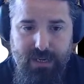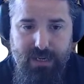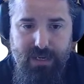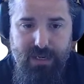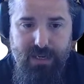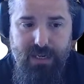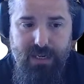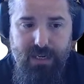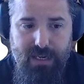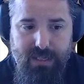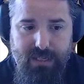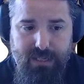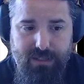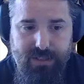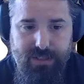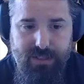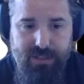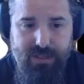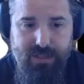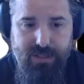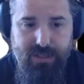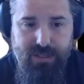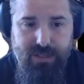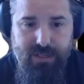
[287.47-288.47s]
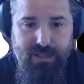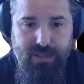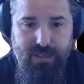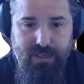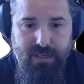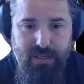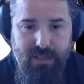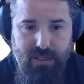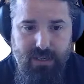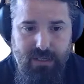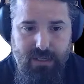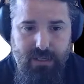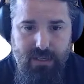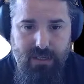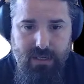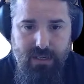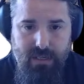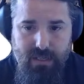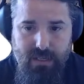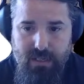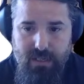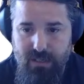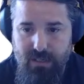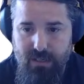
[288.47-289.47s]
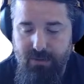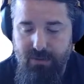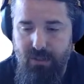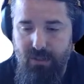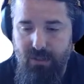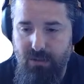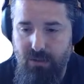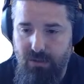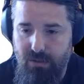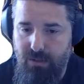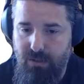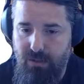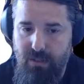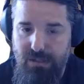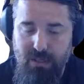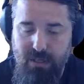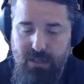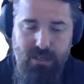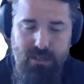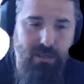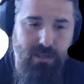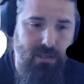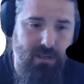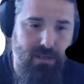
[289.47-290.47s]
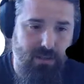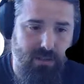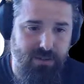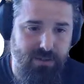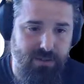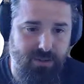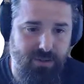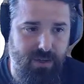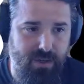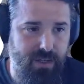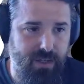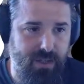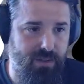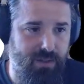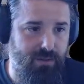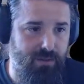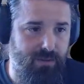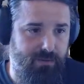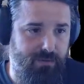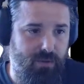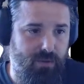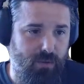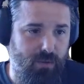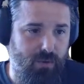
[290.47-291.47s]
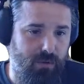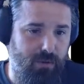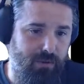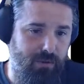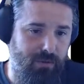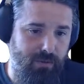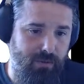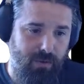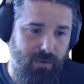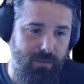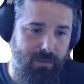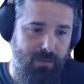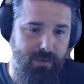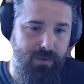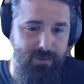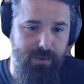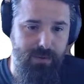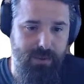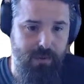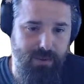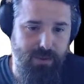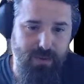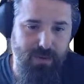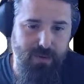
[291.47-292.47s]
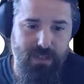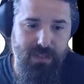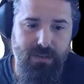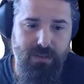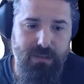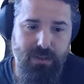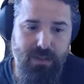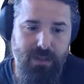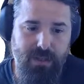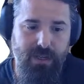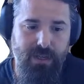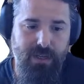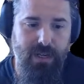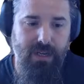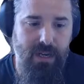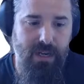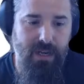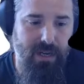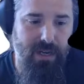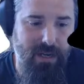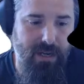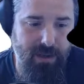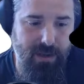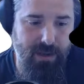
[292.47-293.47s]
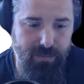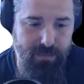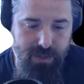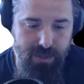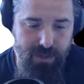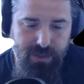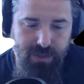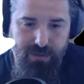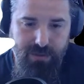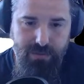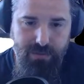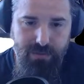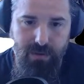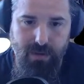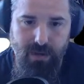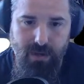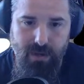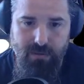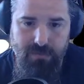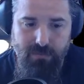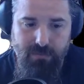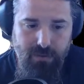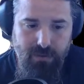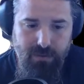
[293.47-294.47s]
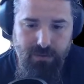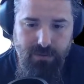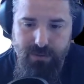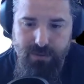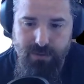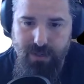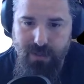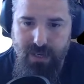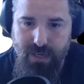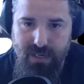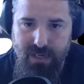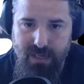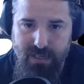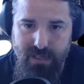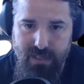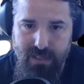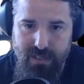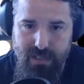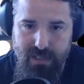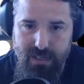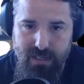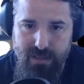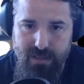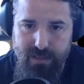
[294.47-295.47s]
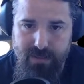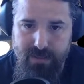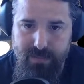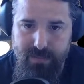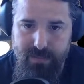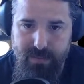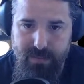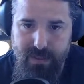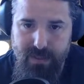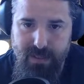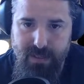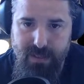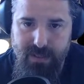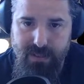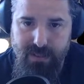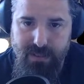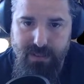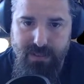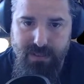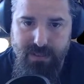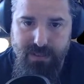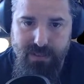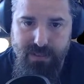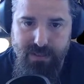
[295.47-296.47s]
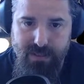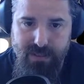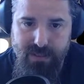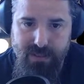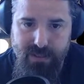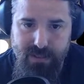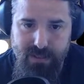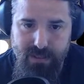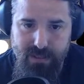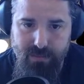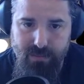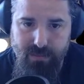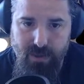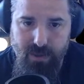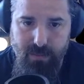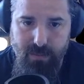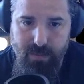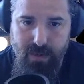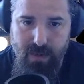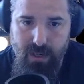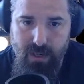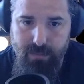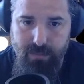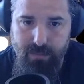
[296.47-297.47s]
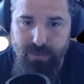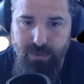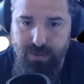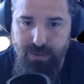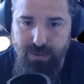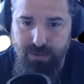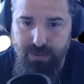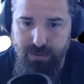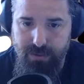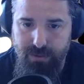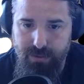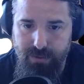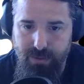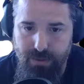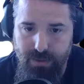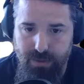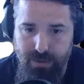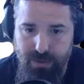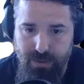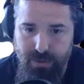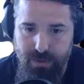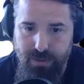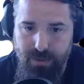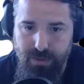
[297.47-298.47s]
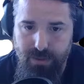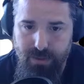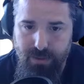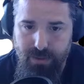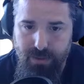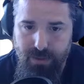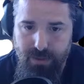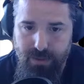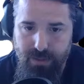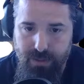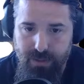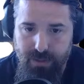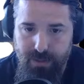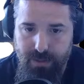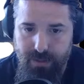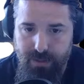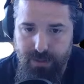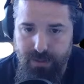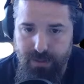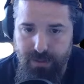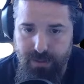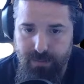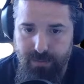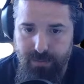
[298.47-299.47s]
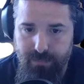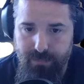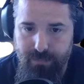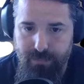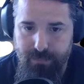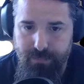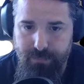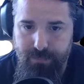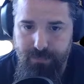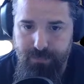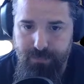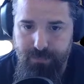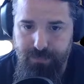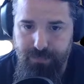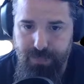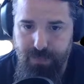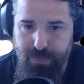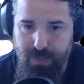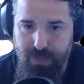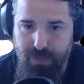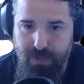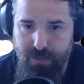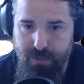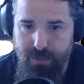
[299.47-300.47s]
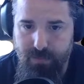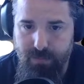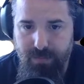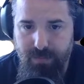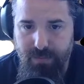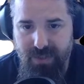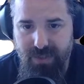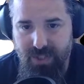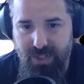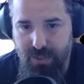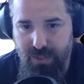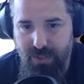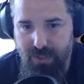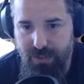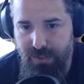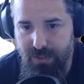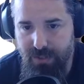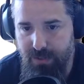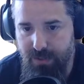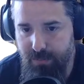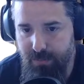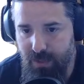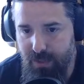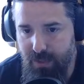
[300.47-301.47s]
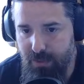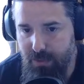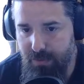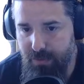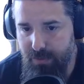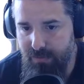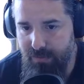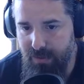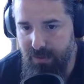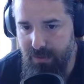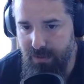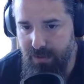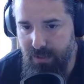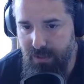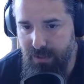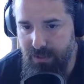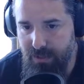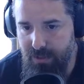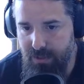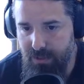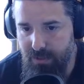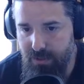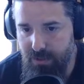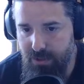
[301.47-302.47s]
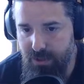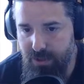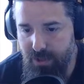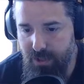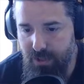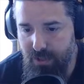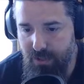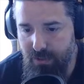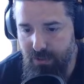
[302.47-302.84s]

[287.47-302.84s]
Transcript: as I go along. I'll try and sort of talk through what I'm doing as well, just so folks can see what I'm up to. I should probably share this in the PHP Foundation channel as